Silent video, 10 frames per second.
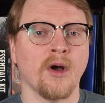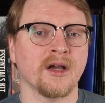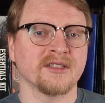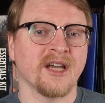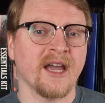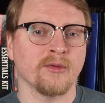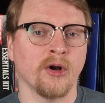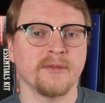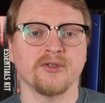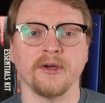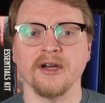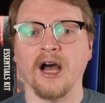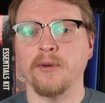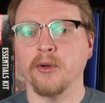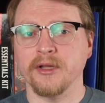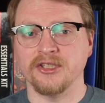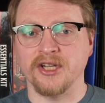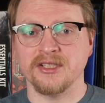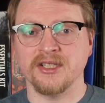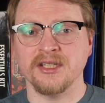walk a tightrope between upholding
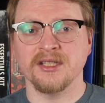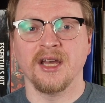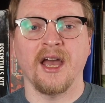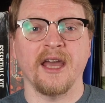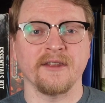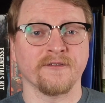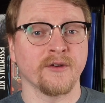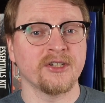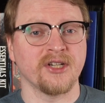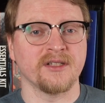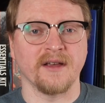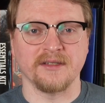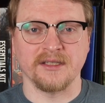justice and the fringes of